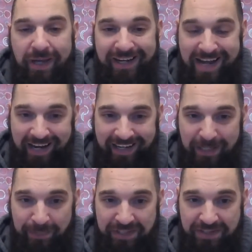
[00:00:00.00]
in an
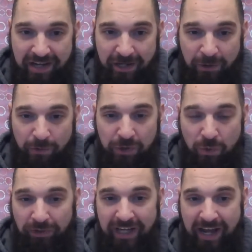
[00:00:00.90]
academic setting where you
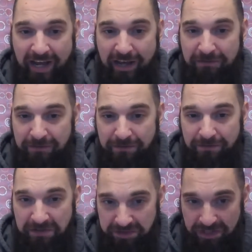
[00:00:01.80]
only have
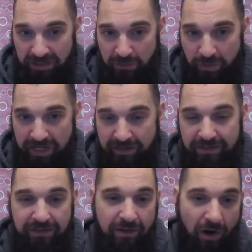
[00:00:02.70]
15 weeks?